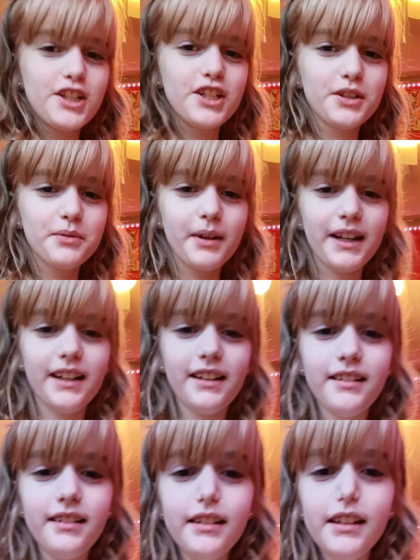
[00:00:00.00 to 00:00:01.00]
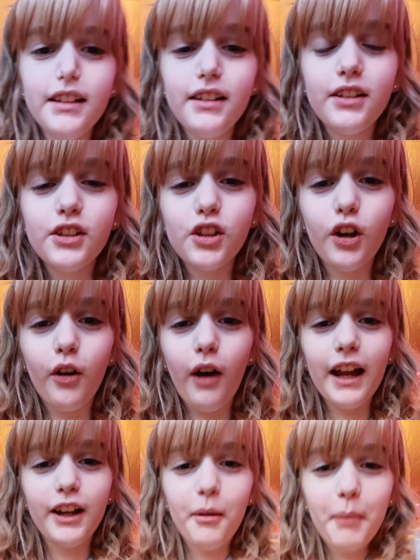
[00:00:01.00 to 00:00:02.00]
just wait. So
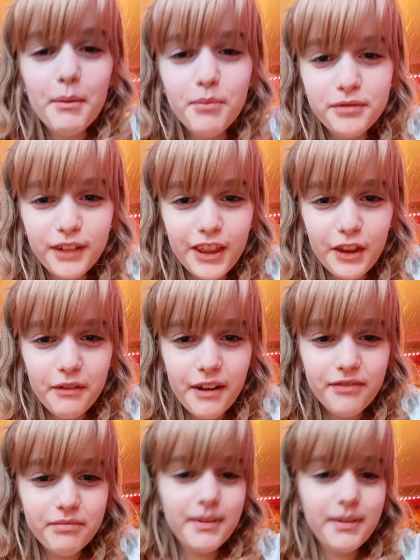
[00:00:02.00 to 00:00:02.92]
I got my brother with